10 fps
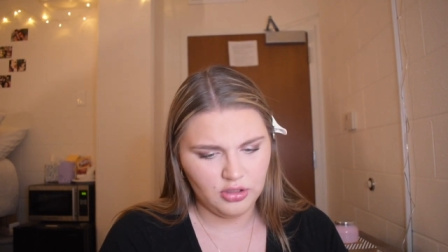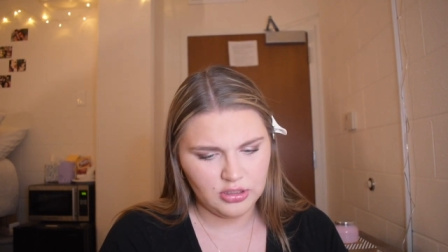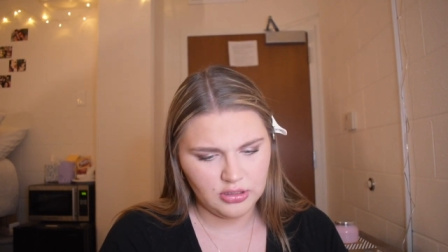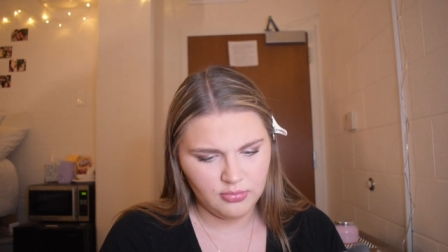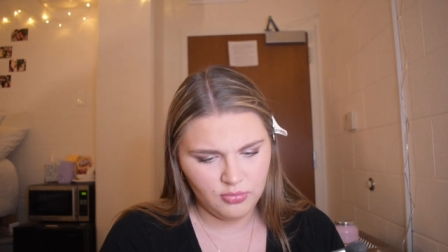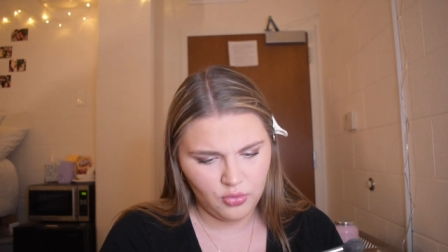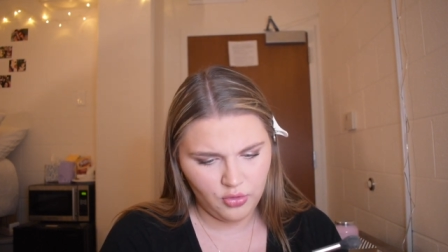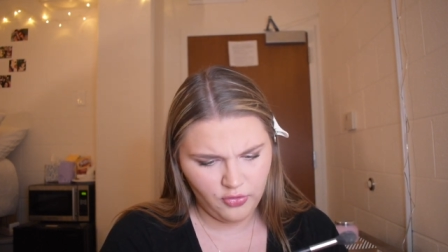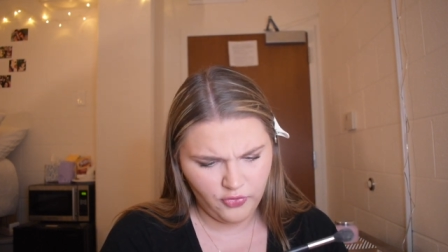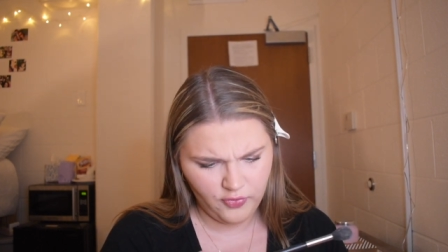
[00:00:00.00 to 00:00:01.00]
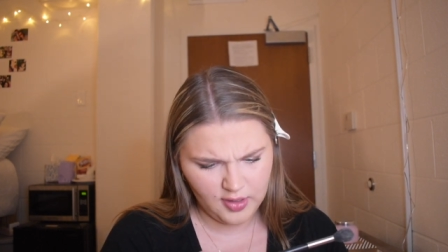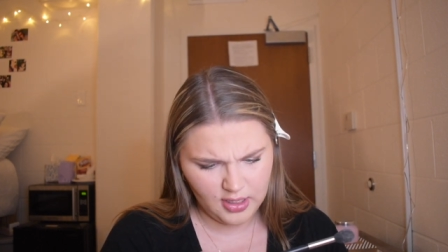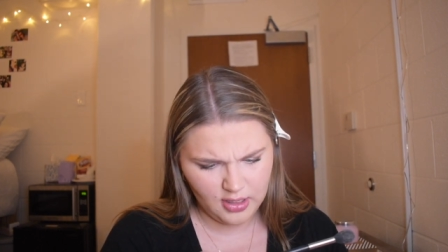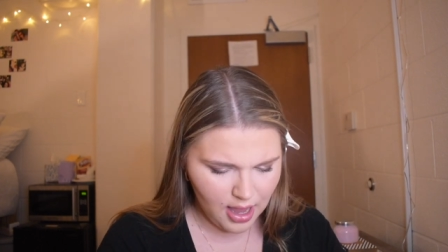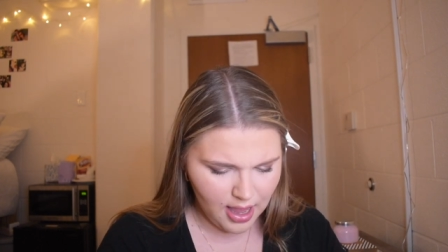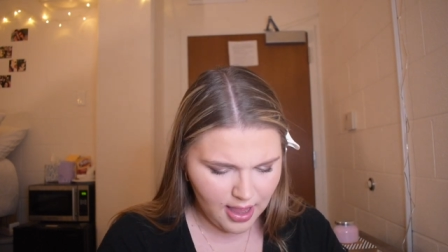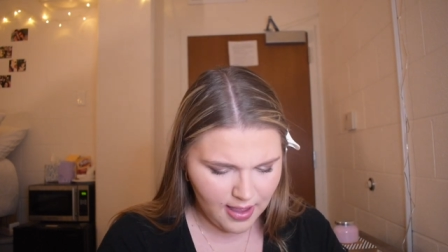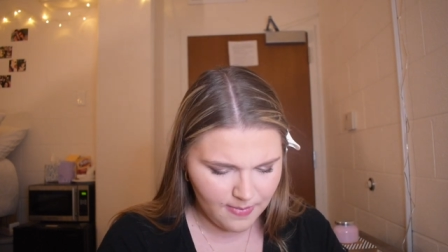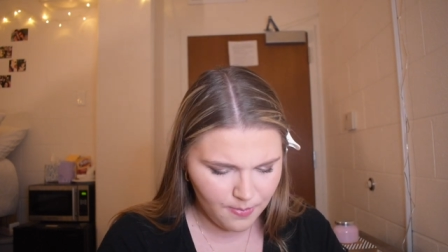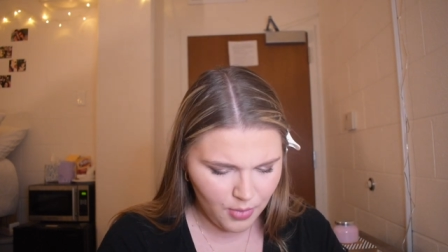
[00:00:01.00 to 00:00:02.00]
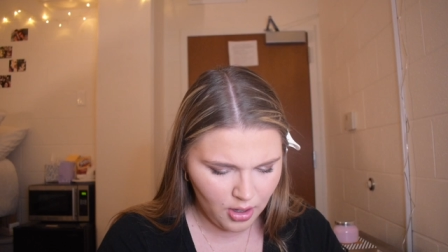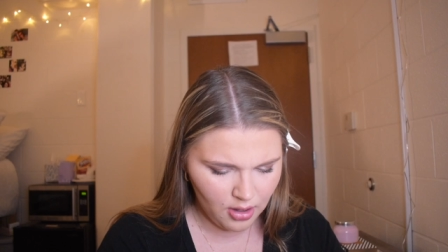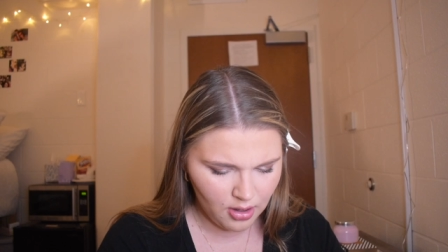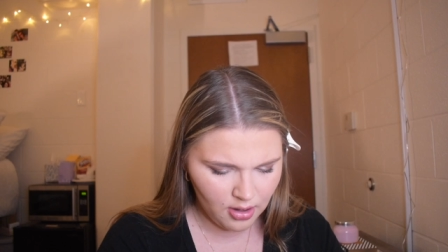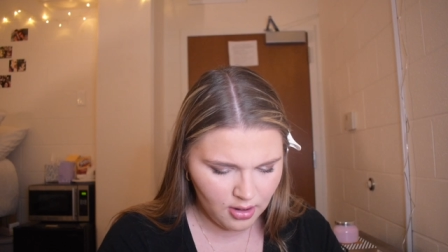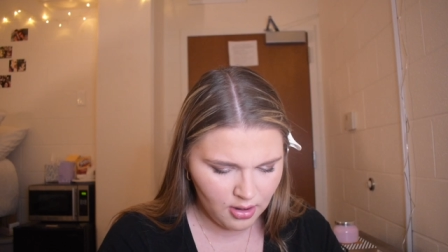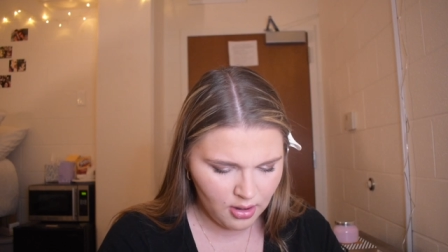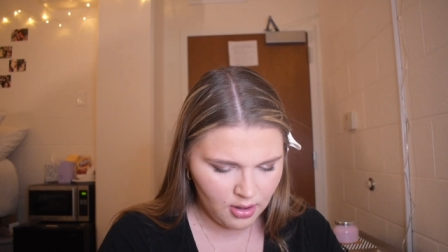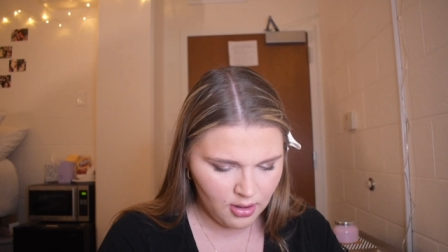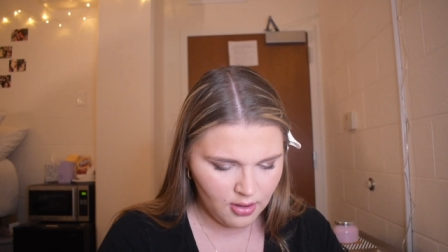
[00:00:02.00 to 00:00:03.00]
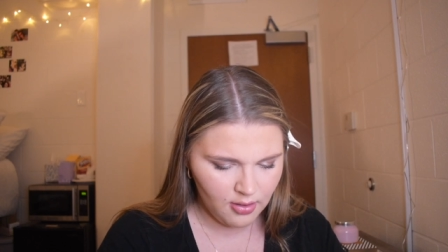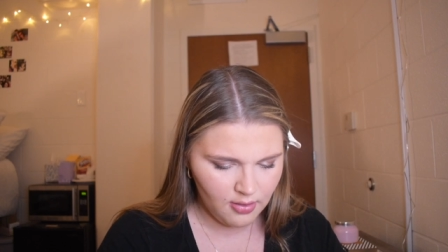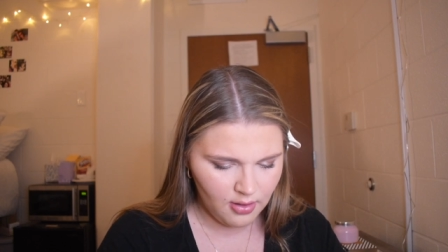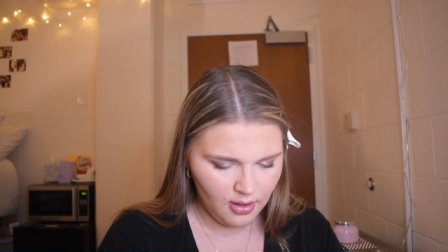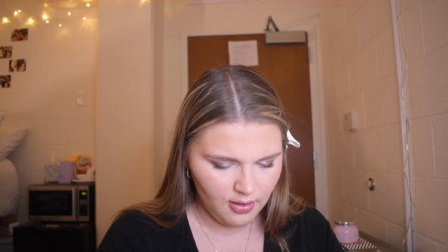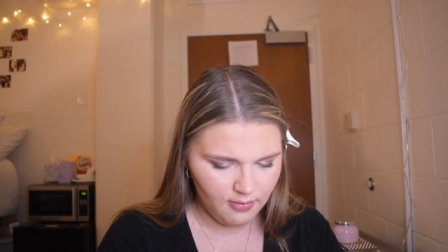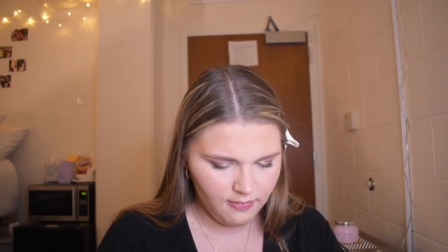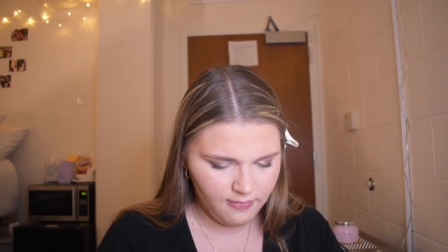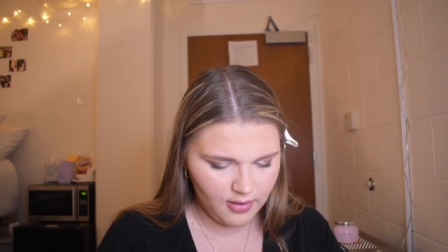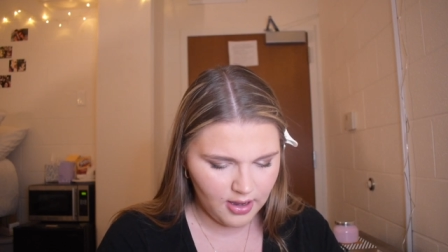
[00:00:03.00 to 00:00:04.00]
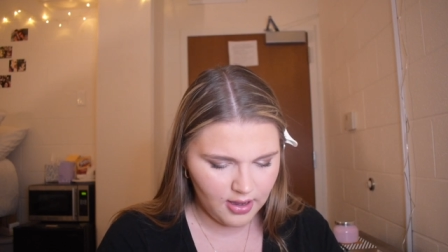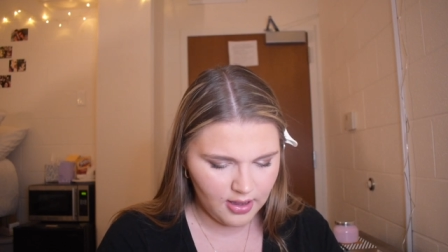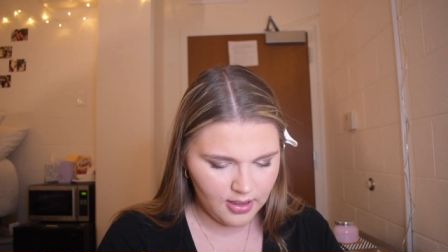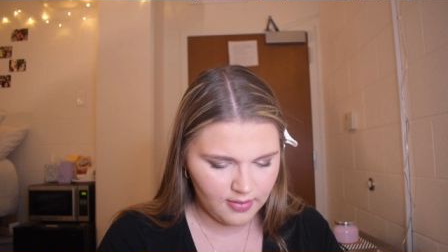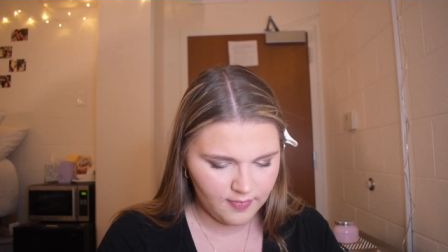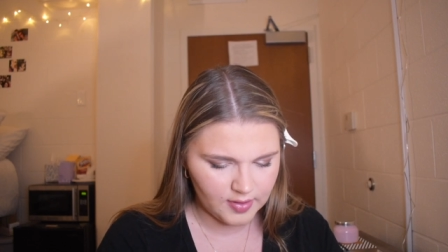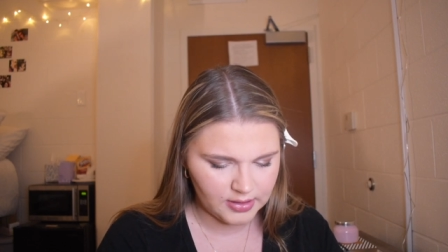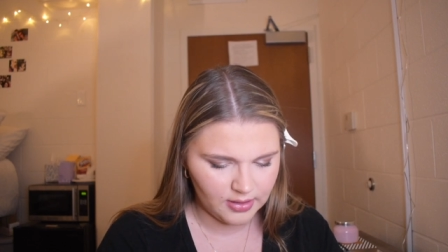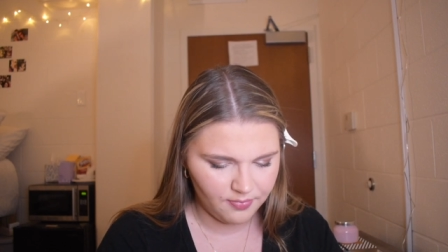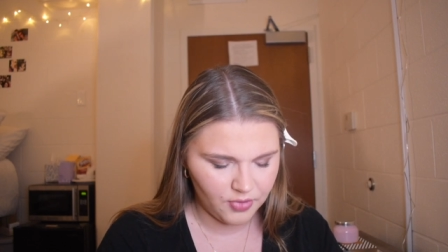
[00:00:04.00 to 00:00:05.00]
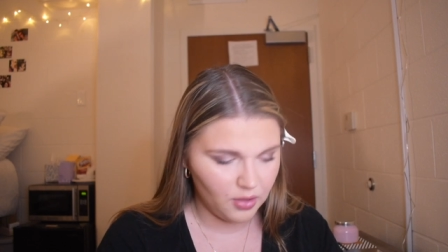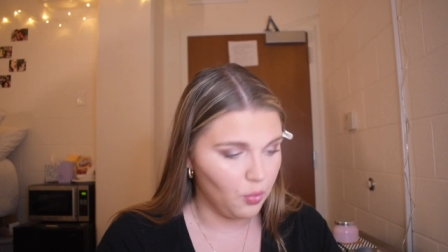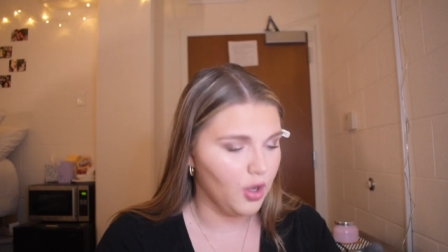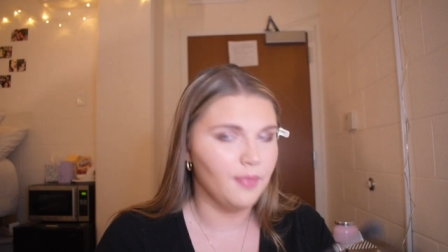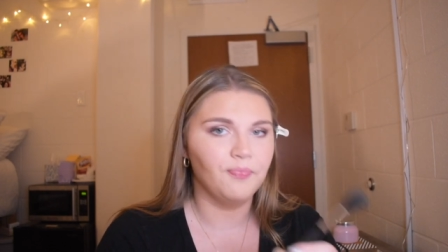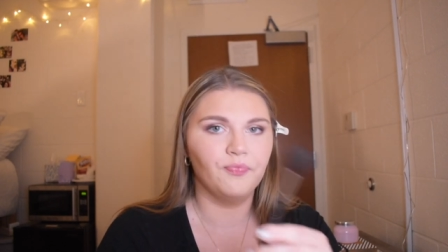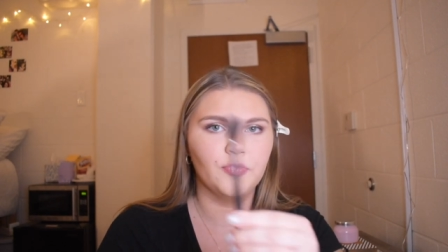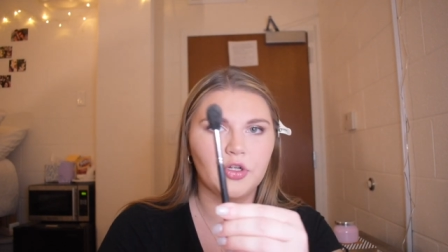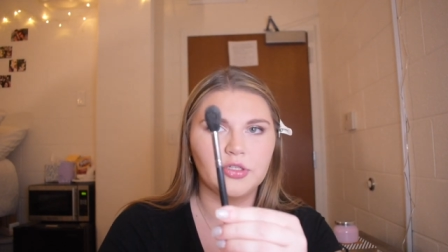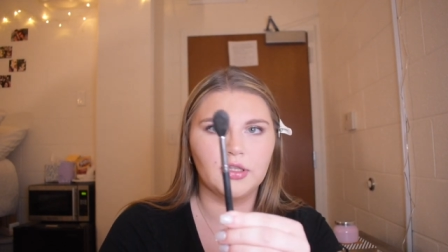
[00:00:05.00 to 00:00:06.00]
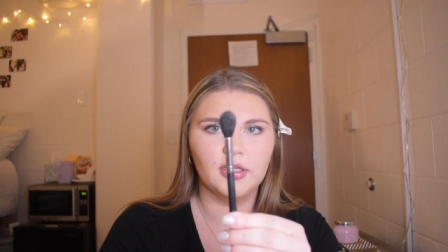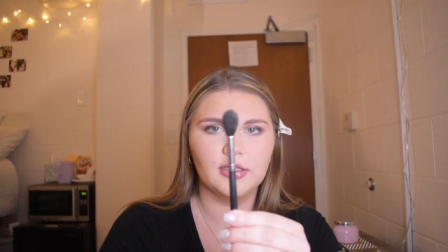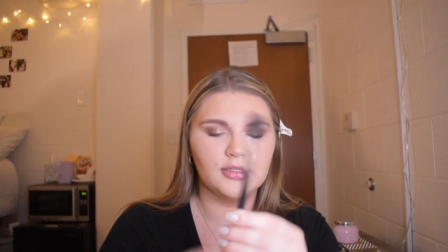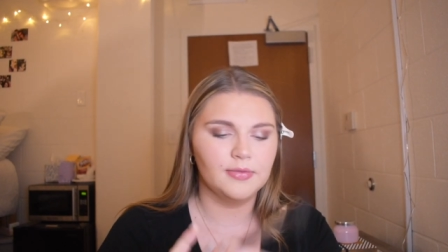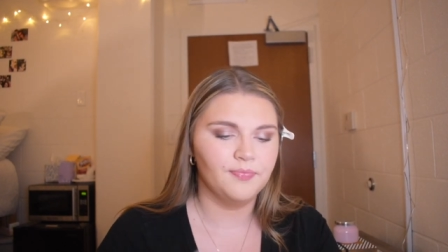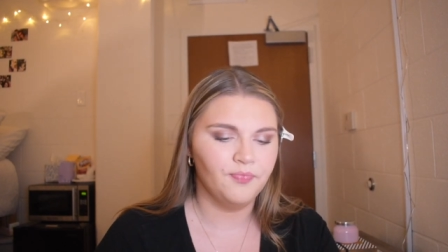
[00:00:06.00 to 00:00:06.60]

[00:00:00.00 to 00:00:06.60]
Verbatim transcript: This is a Morphe M5 something one. Looks like this.